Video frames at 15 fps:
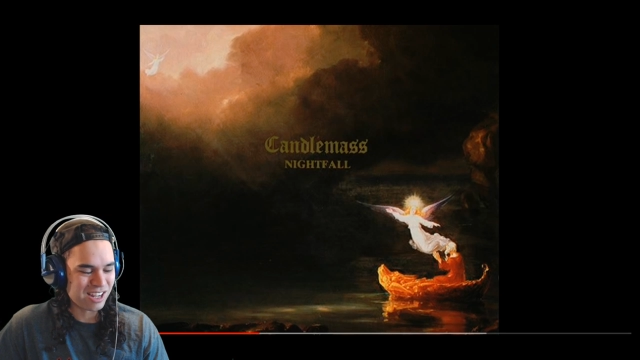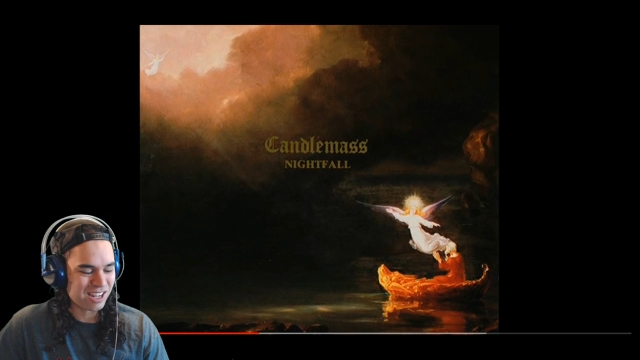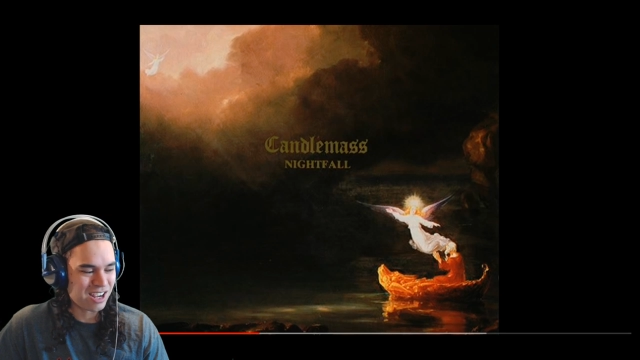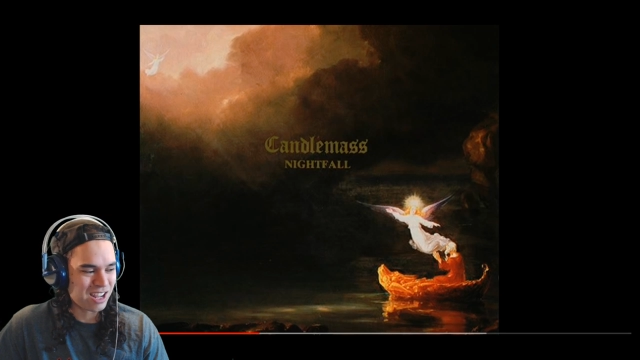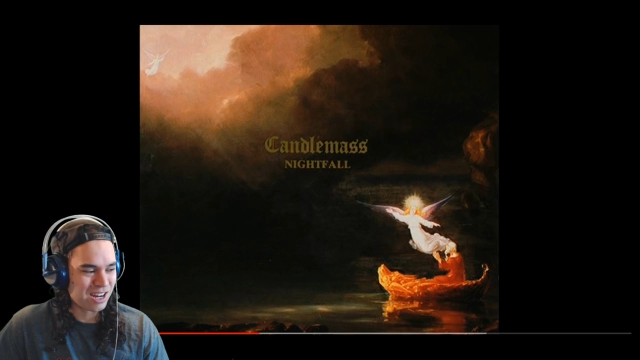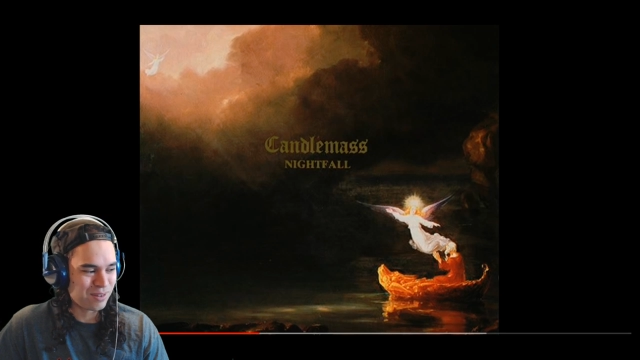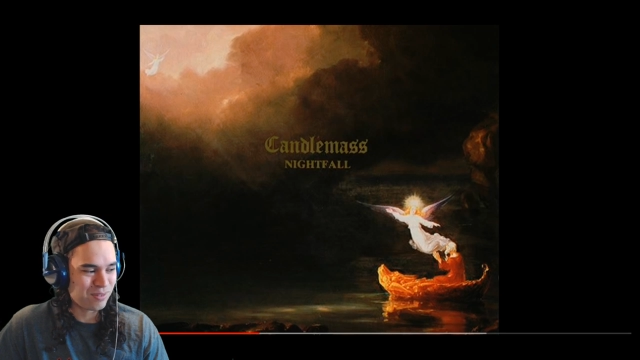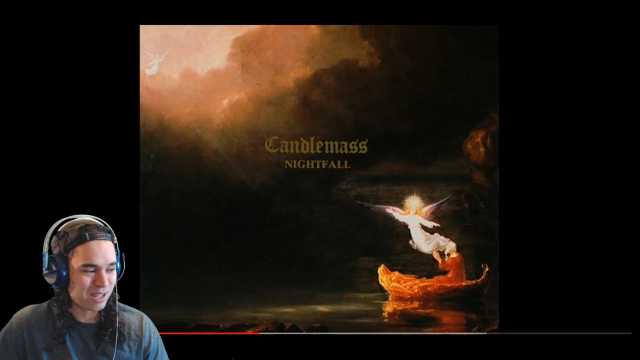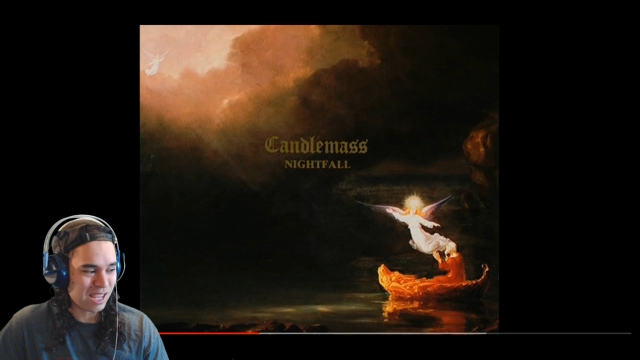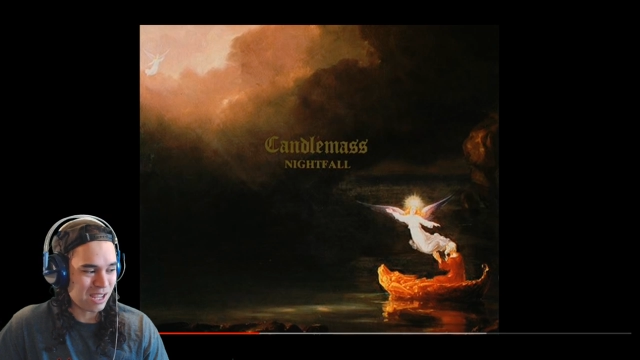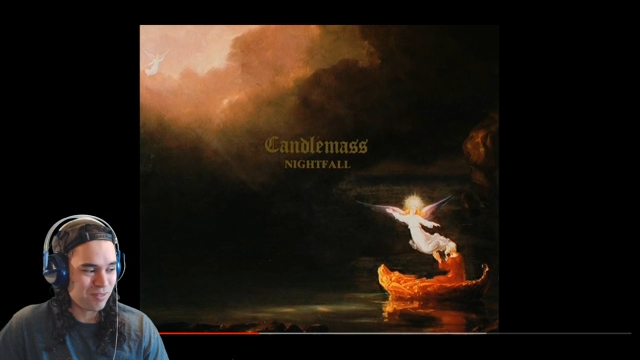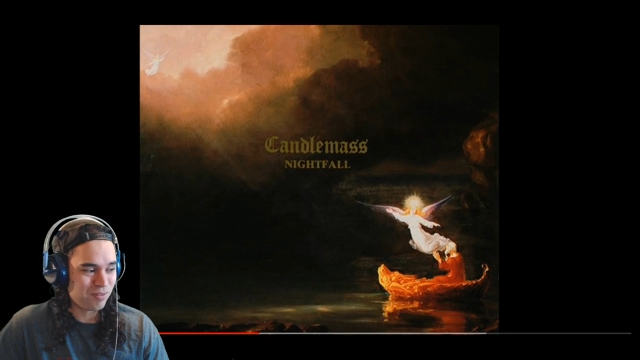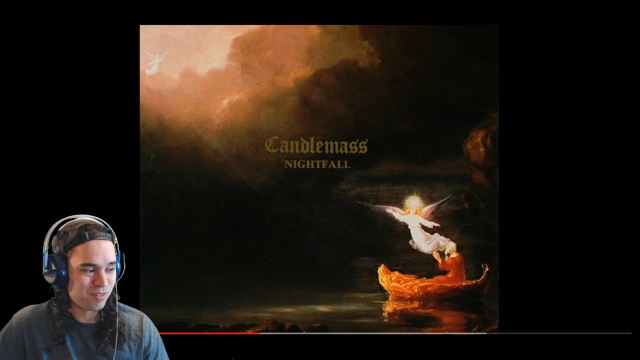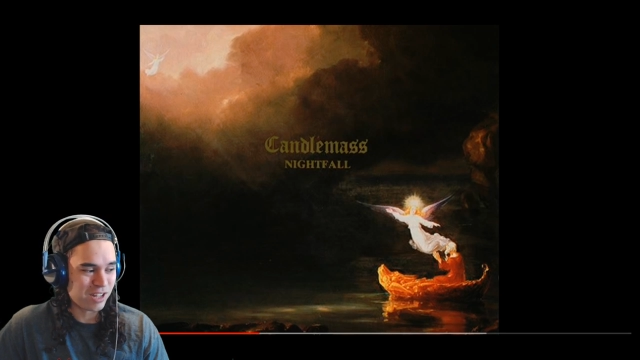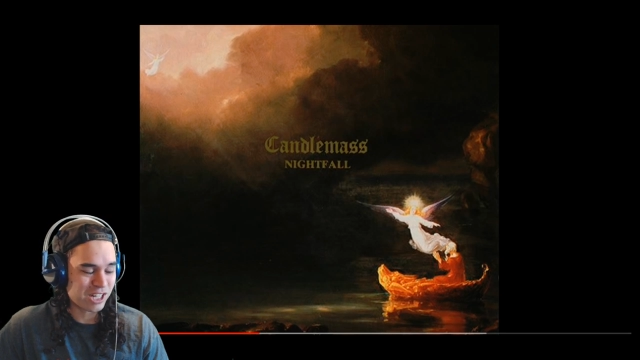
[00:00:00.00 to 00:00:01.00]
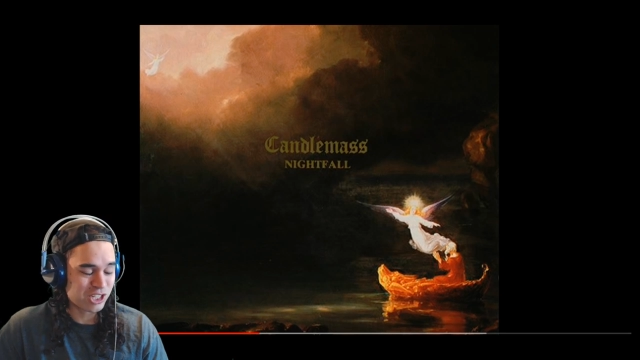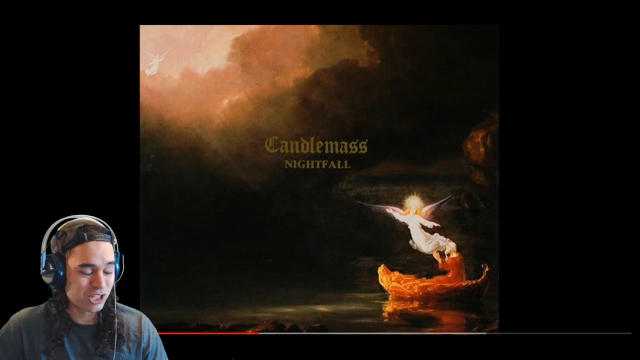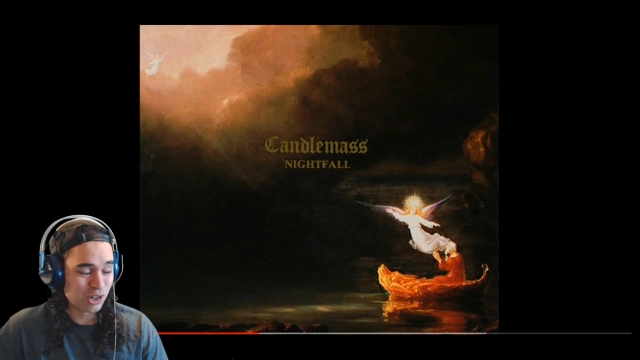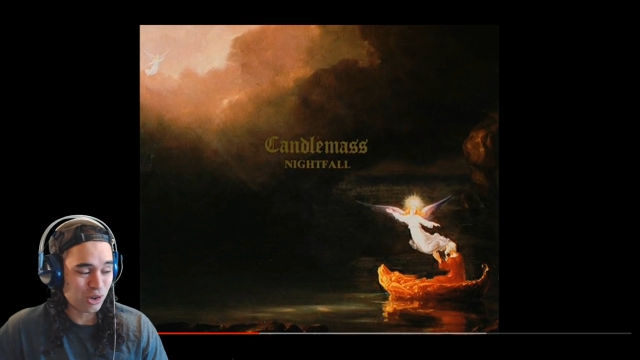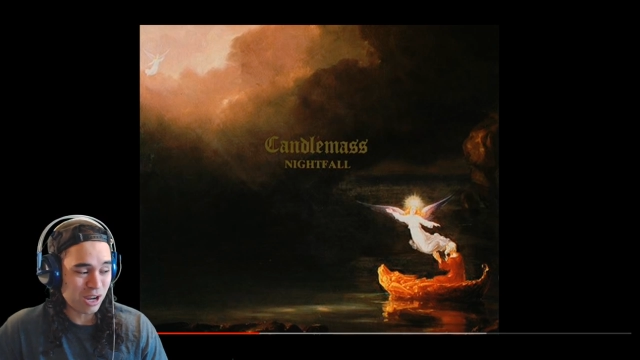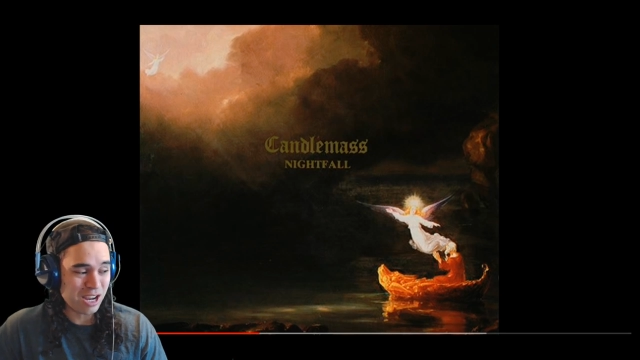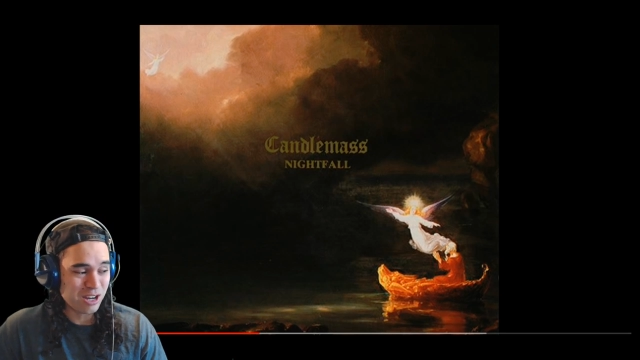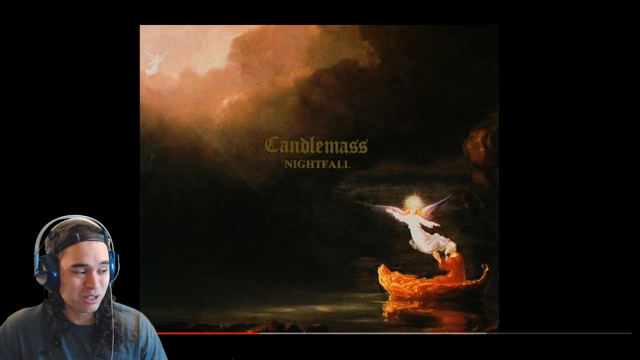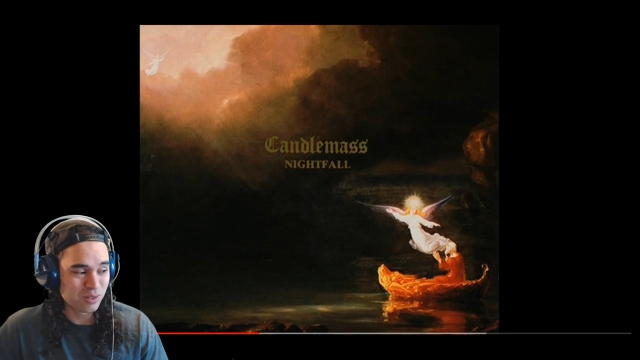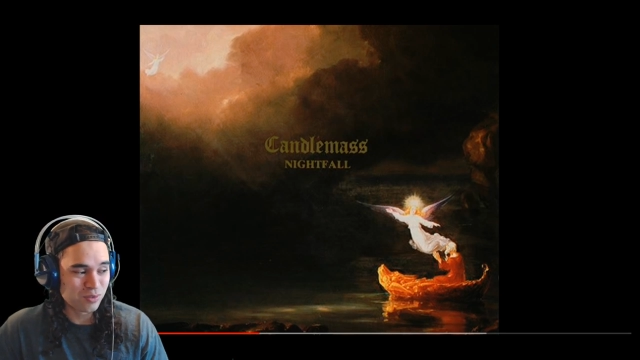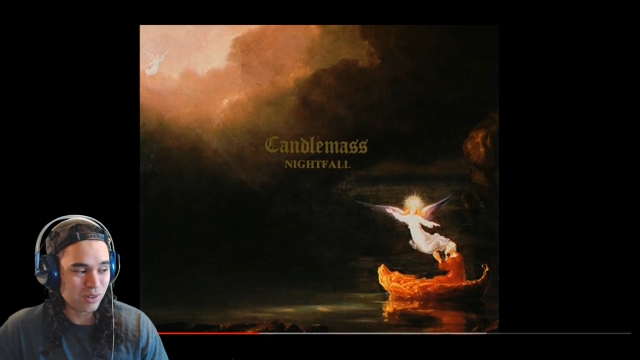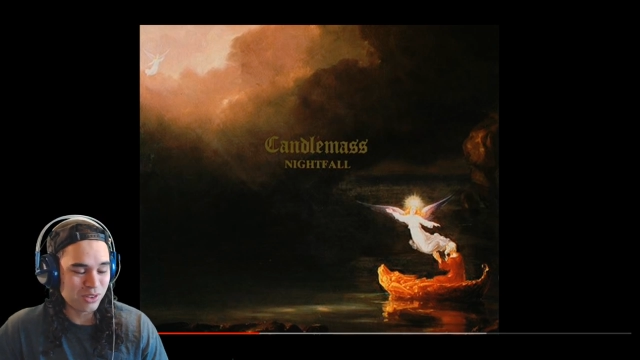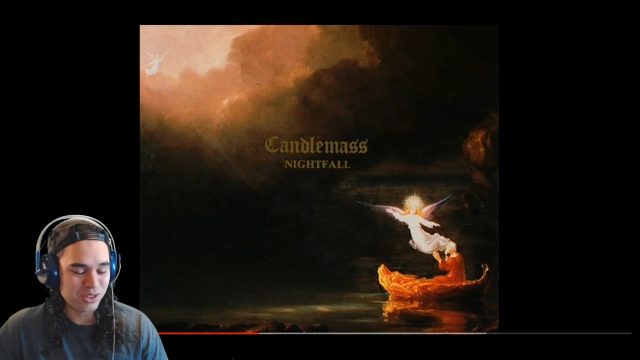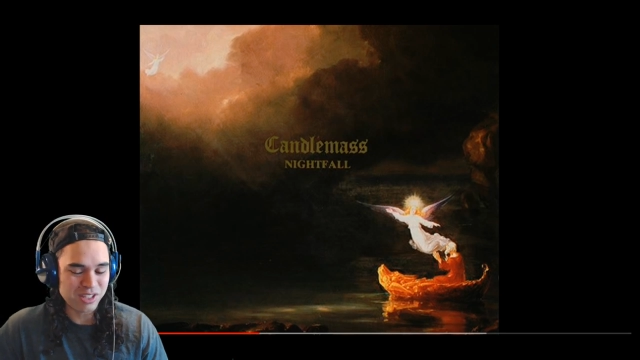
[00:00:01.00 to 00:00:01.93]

that kind of like inflection or interval